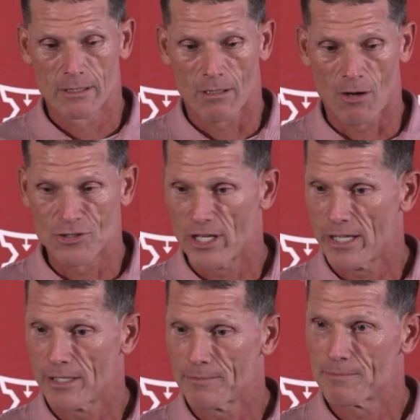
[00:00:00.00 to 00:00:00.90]

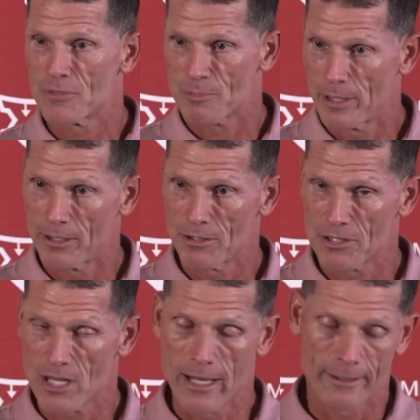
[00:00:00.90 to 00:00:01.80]
RJ
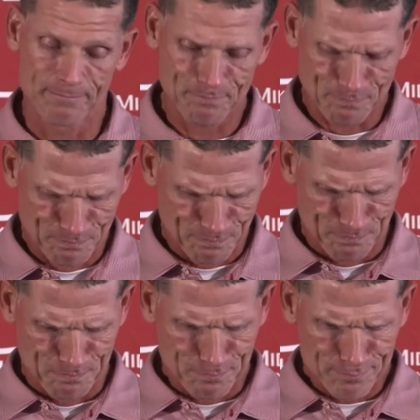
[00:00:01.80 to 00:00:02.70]
Spears had
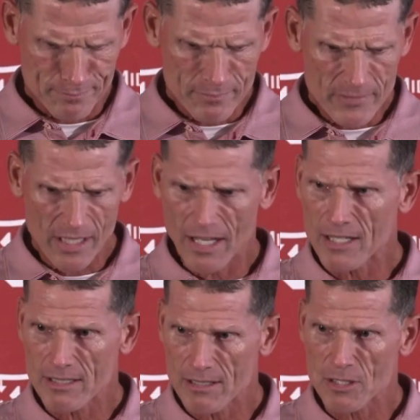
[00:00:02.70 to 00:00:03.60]

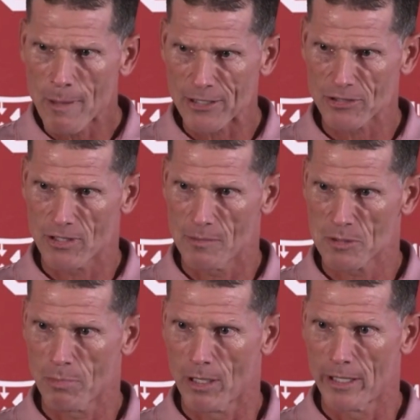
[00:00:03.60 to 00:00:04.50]
19 special teams
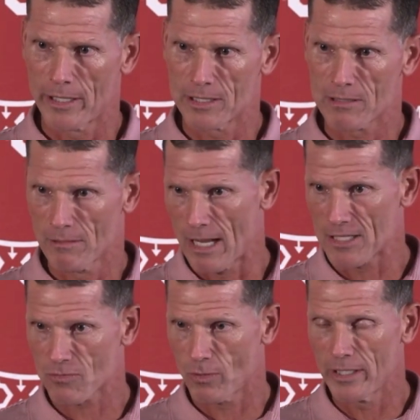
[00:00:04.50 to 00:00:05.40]
plays
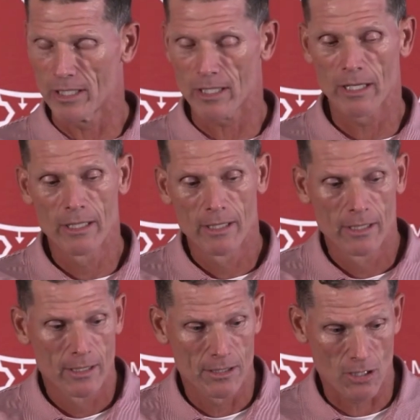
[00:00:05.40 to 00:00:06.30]
last week.
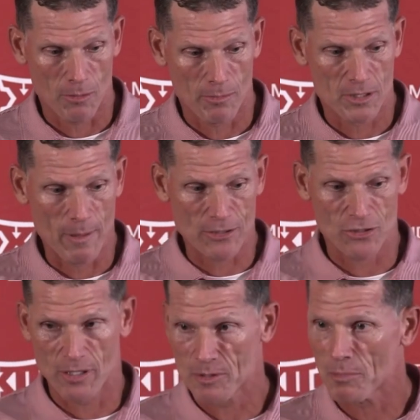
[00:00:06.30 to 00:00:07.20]
He's our special
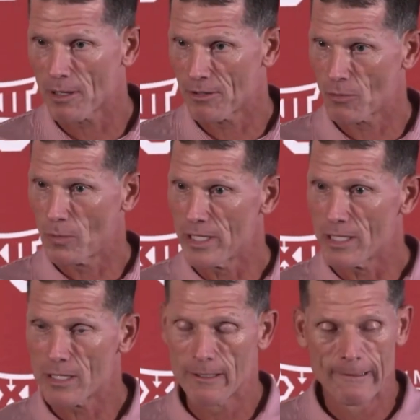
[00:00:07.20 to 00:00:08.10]
teams player of the
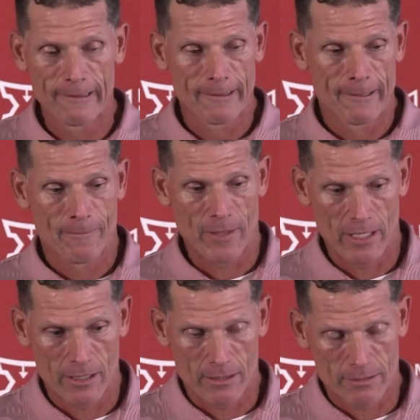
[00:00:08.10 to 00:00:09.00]
week.
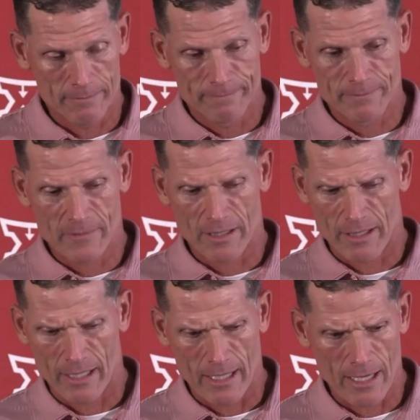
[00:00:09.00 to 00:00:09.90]
And I
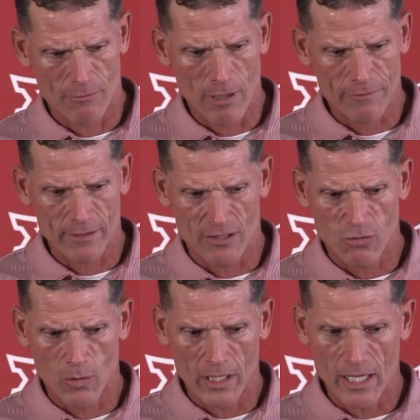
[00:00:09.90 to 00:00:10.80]
think he had roughly
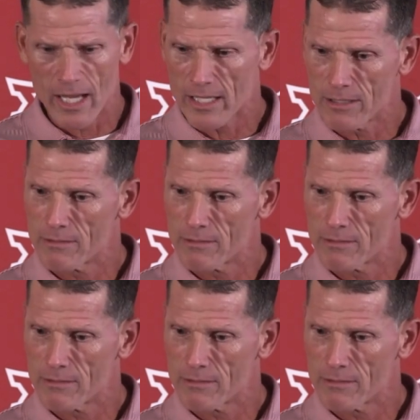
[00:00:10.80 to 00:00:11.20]
28